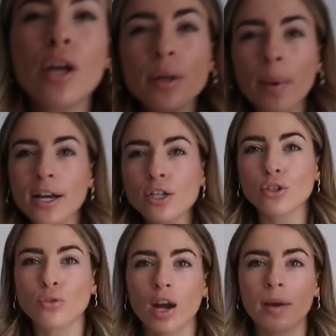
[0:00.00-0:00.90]
only way I can
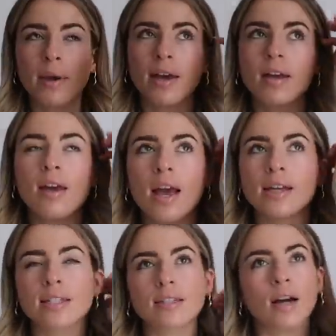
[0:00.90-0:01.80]
describe it
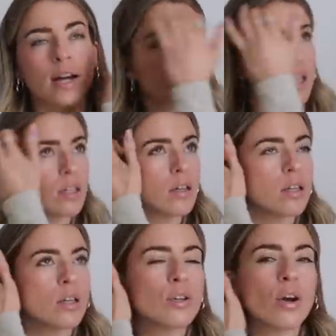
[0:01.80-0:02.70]
is it's like
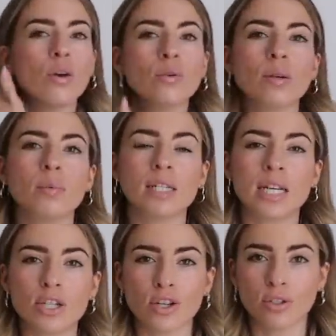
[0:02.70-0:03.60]
you know some of the
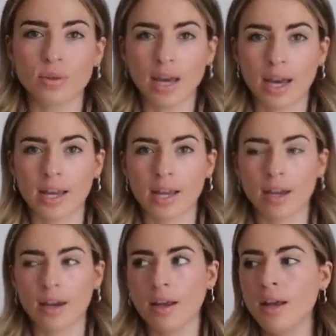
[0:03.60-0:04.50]
t-shirts you get
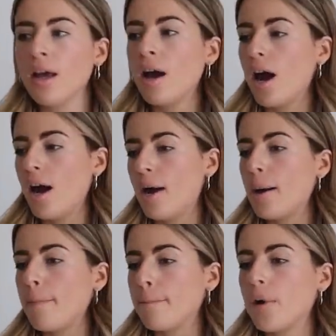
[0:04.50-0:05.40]
in
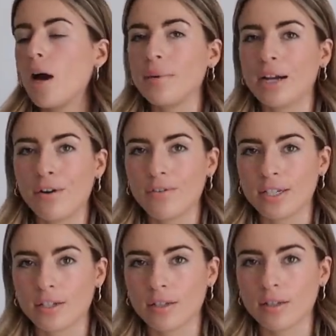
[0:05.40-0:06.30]
um, Urban
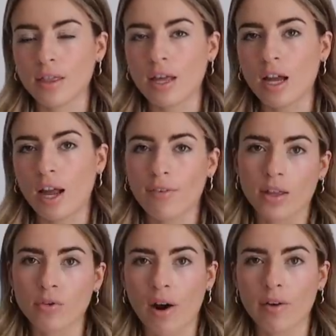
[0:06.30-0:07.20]
Outfitters that have like
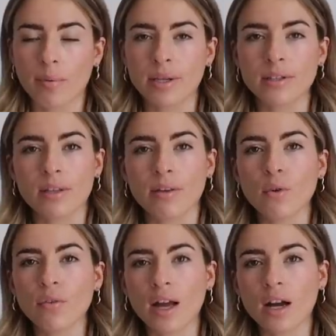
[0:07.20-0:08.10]
the graphic prints and they've
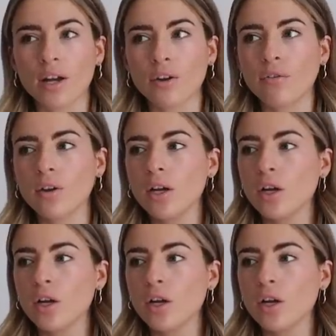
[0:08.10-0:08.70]
got that kind of